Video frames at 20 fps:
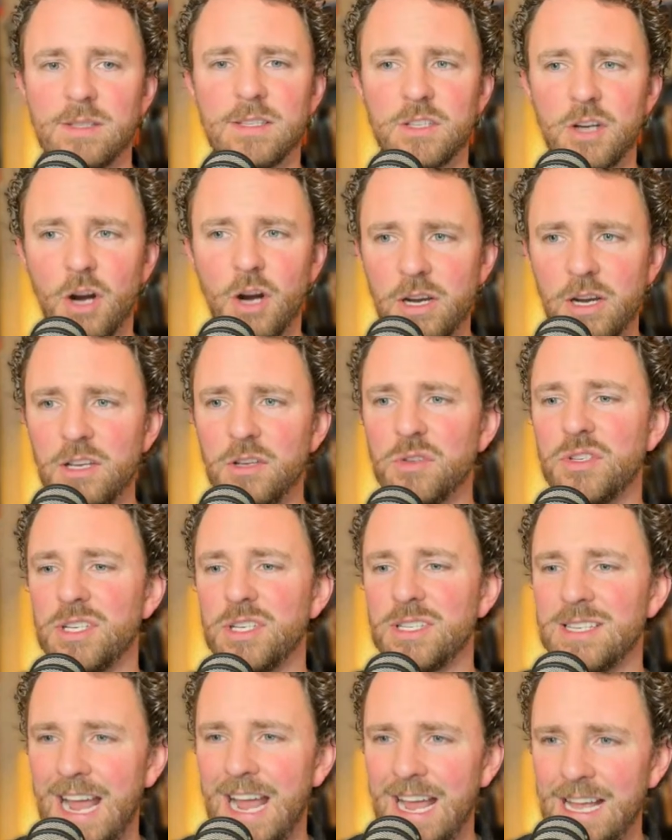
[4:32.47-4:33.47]
The Tar Heels
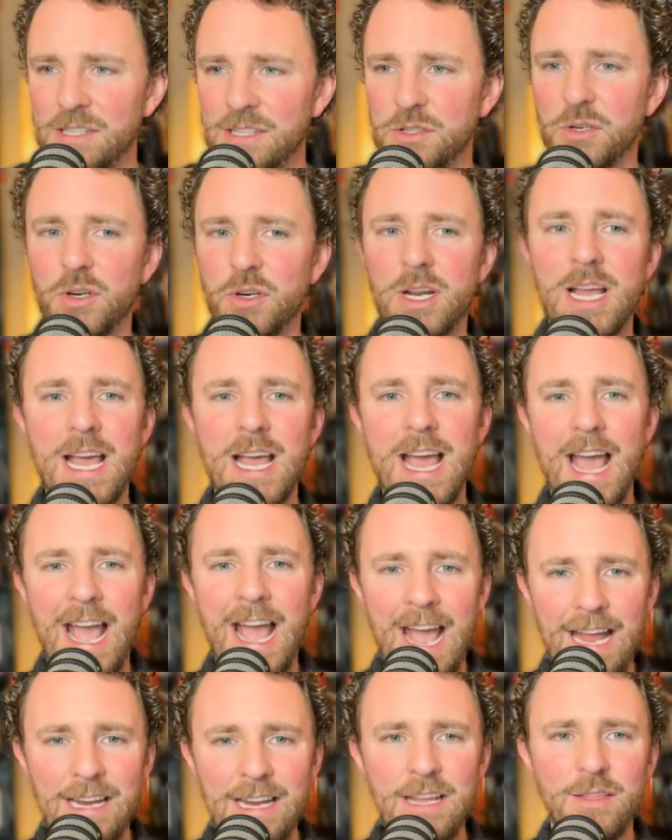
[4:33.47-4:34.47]
just answered
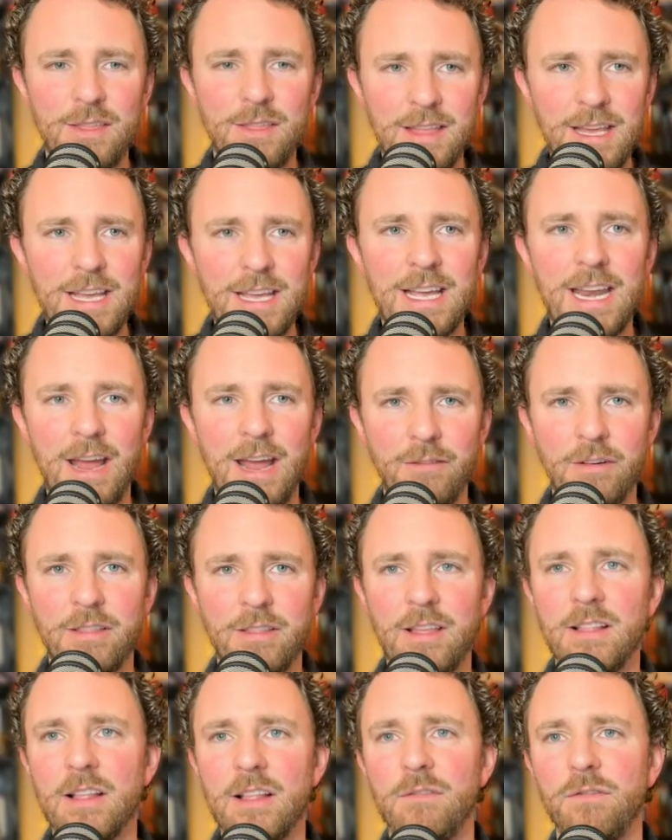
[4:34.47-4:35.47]
anything and
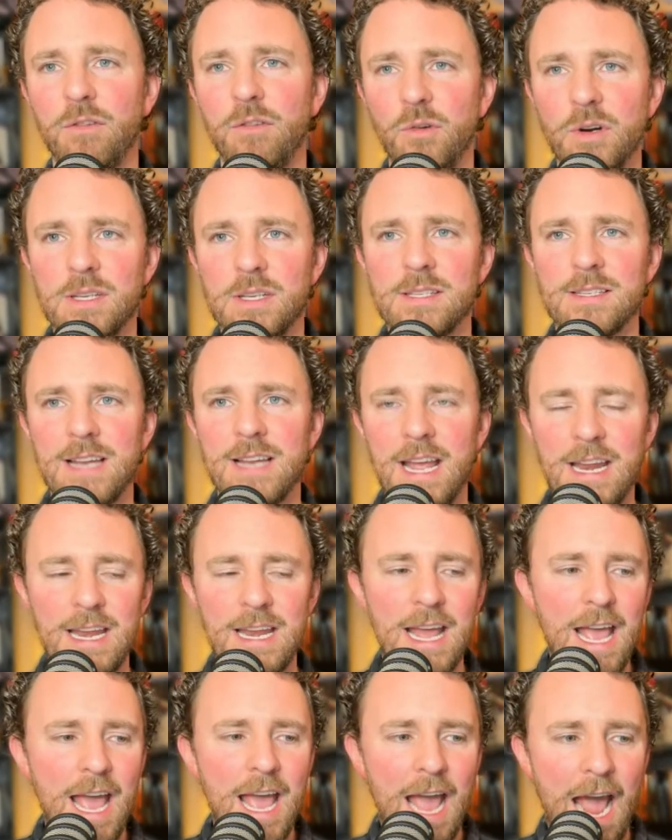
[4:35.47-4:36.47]
everything that Florida State
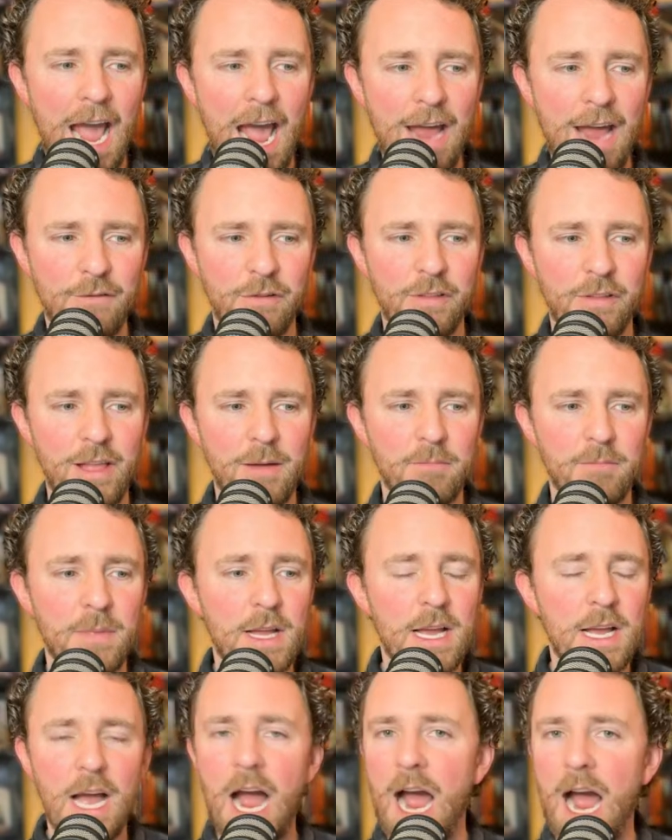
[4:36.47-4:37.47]
had for them.
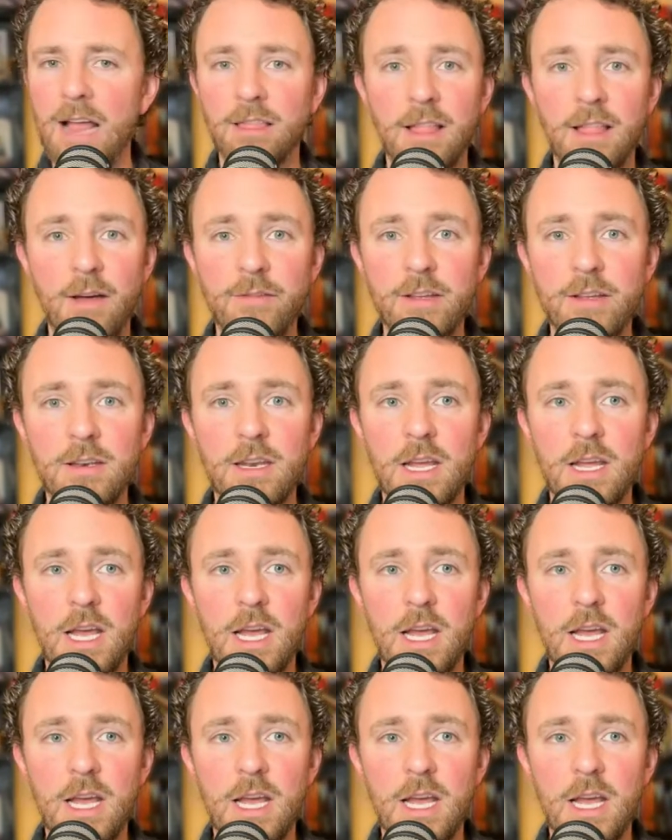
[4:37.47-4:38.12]
I love it.